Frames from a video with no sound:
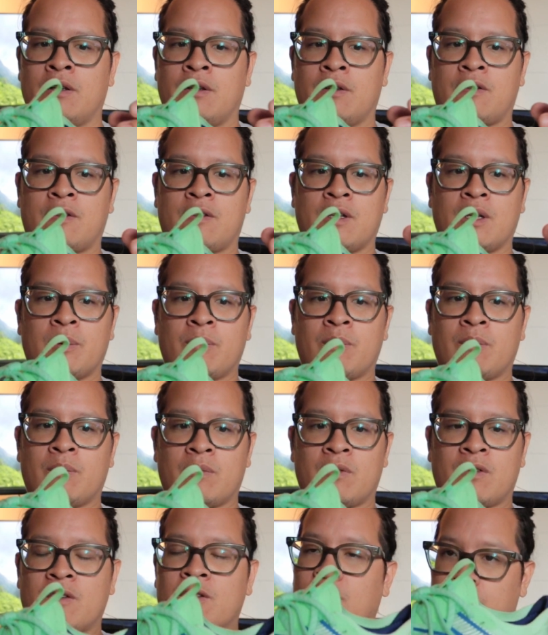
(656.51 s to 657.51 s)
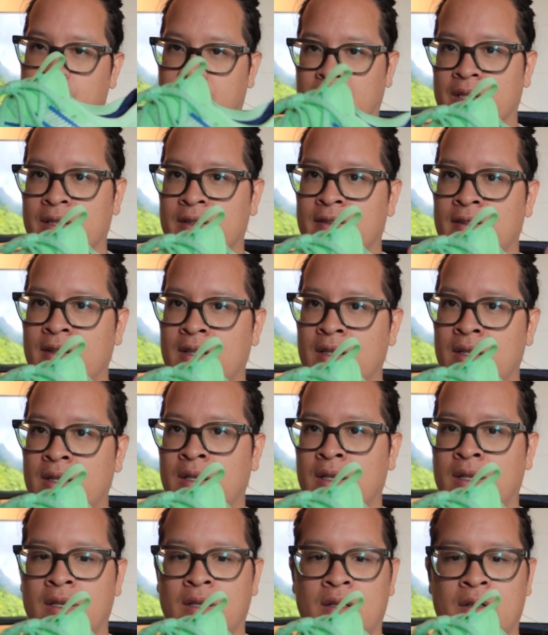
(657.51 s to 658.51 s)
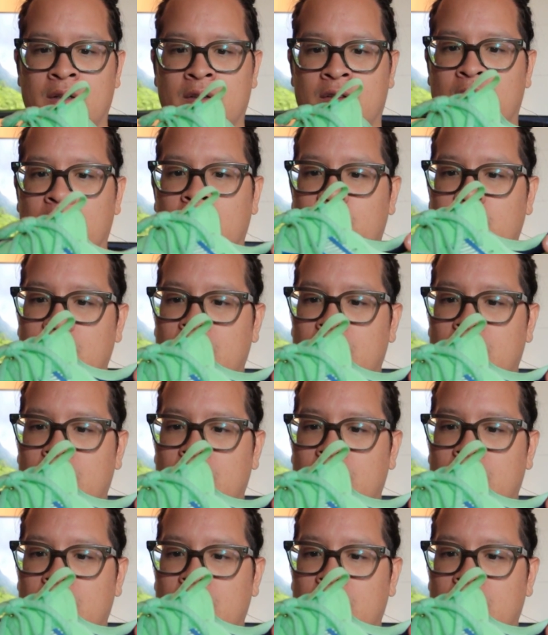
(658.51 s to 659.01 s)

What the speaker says: some stability to